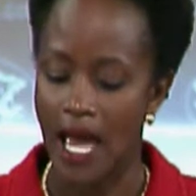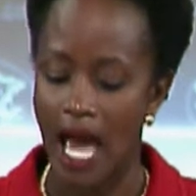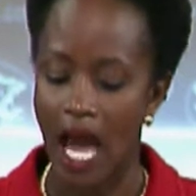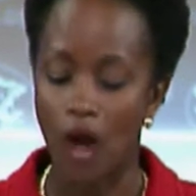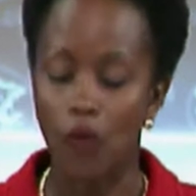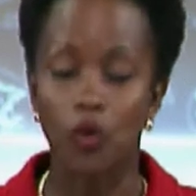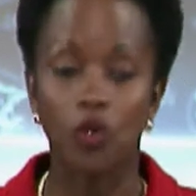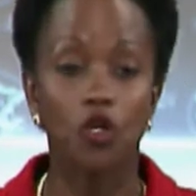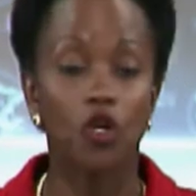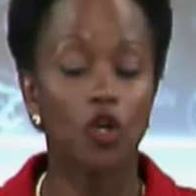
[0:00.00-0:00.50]

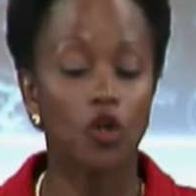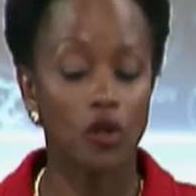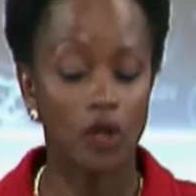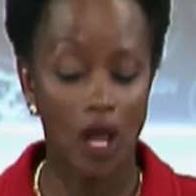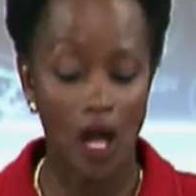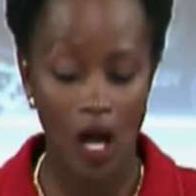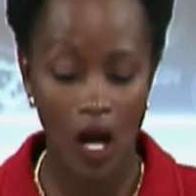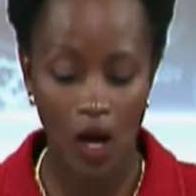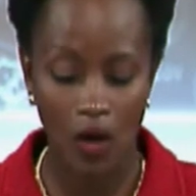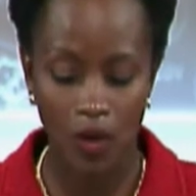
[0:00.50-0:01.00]
and would
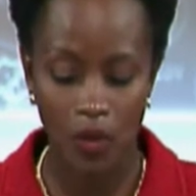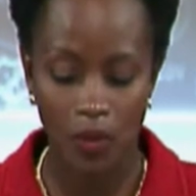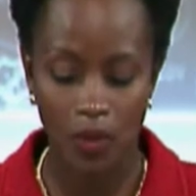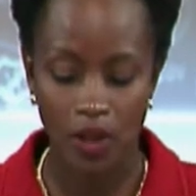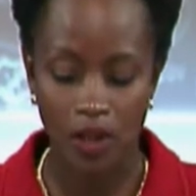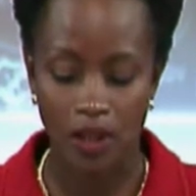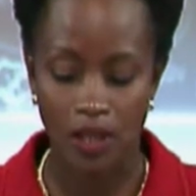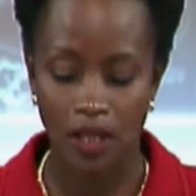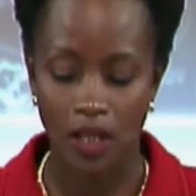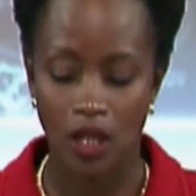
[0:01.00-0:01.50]
hurt our
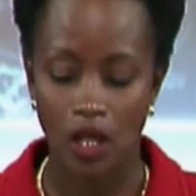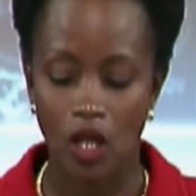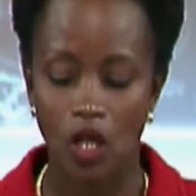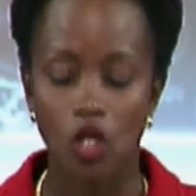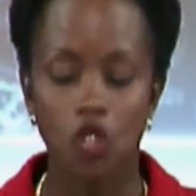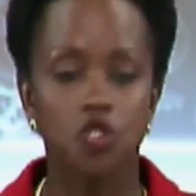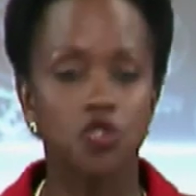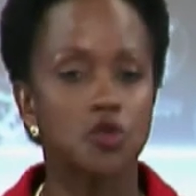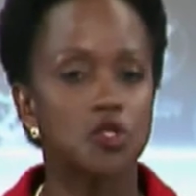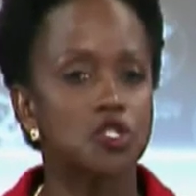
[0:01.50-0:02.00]
ability
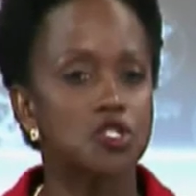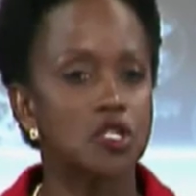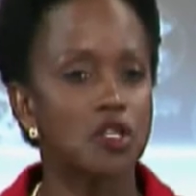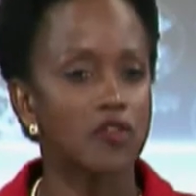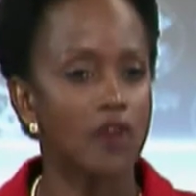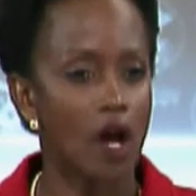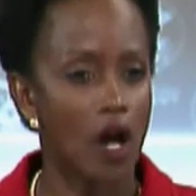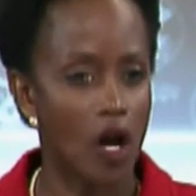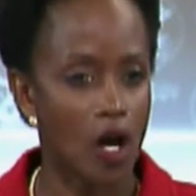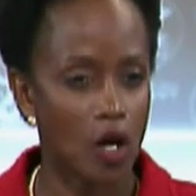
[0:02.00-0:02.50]
to
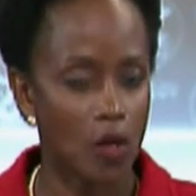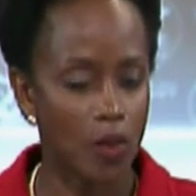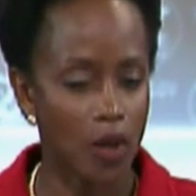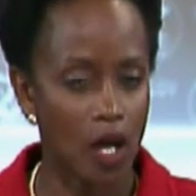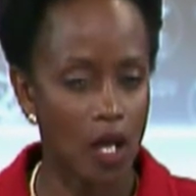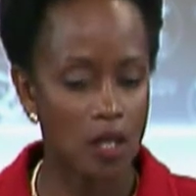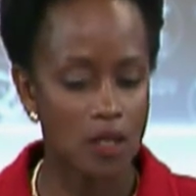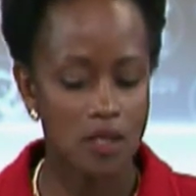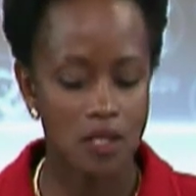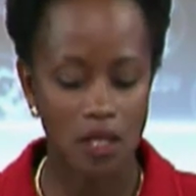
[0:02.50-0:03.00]
achieve our
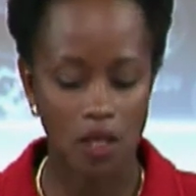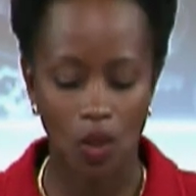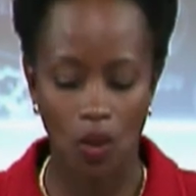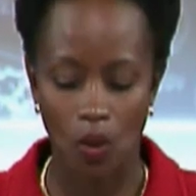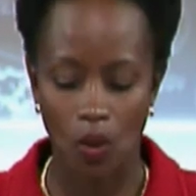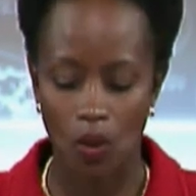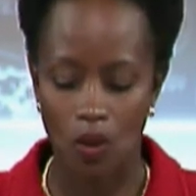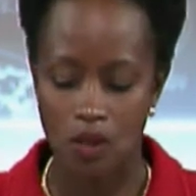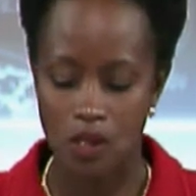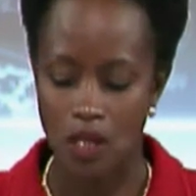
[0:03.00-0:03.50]
policy
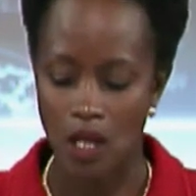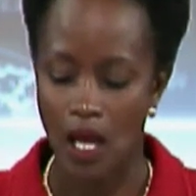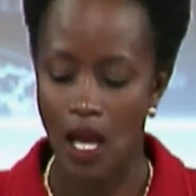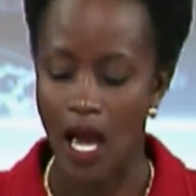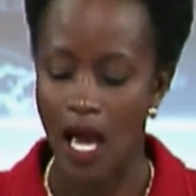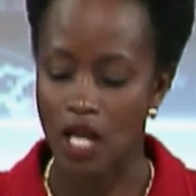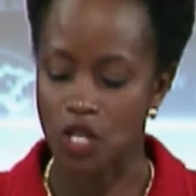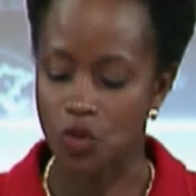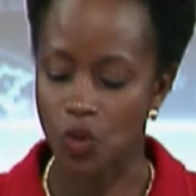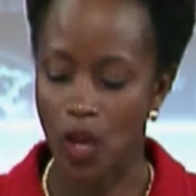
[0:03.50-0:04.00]
goals
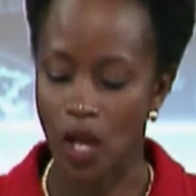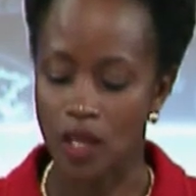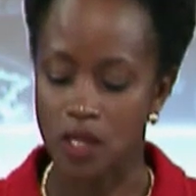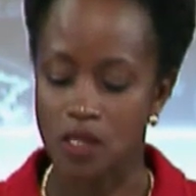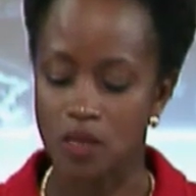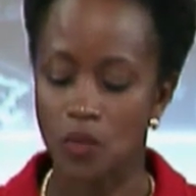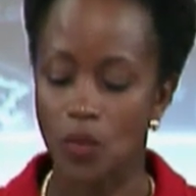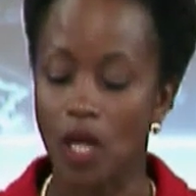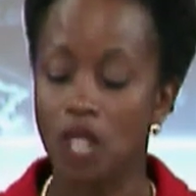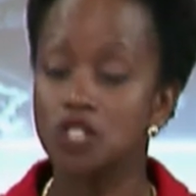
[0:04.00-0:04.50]
as well
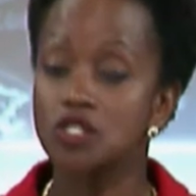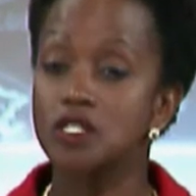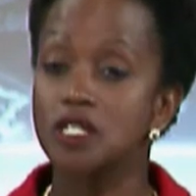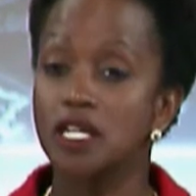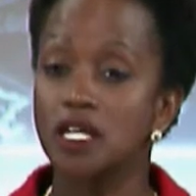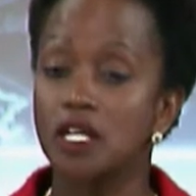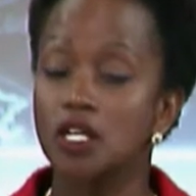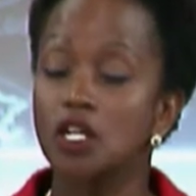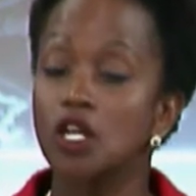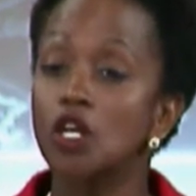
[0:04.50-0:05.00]
as much
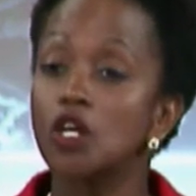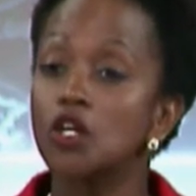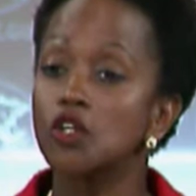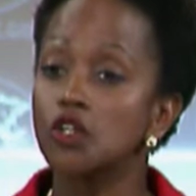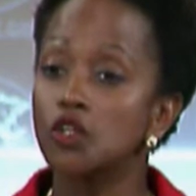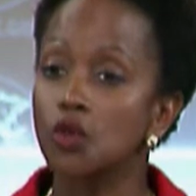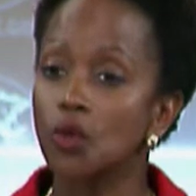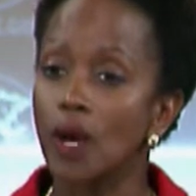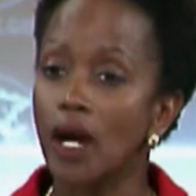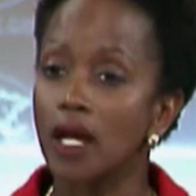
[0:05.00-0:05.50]
needed
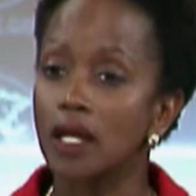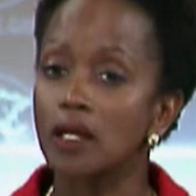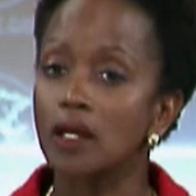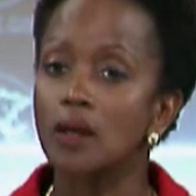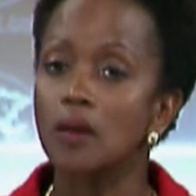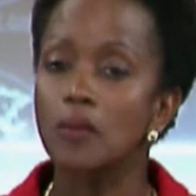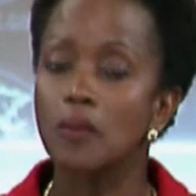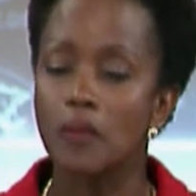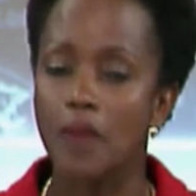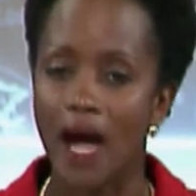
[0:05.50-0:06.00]
UN
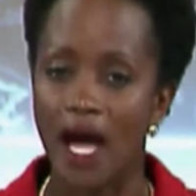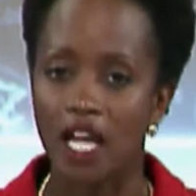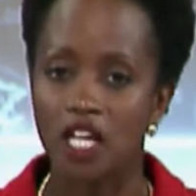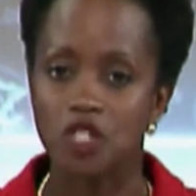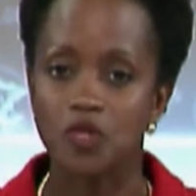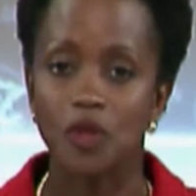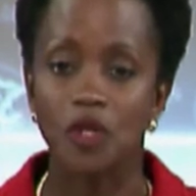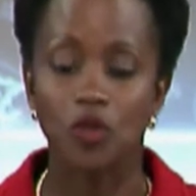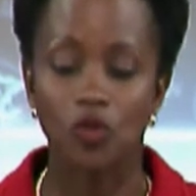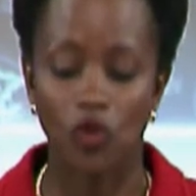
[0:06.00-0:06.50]

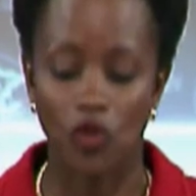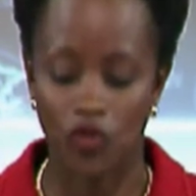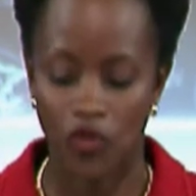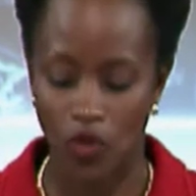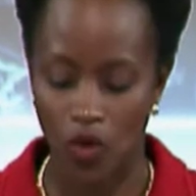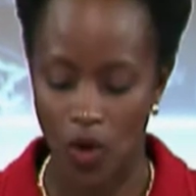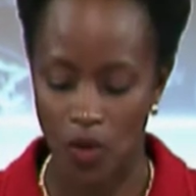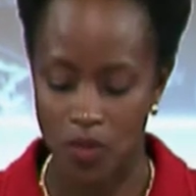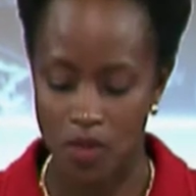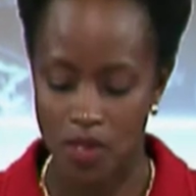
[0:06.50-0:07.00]
management
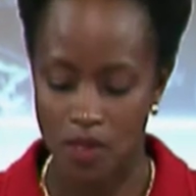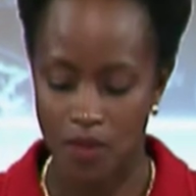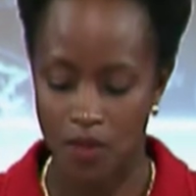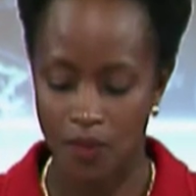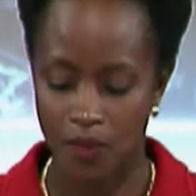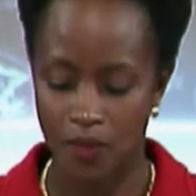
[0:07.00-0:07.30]
reforms.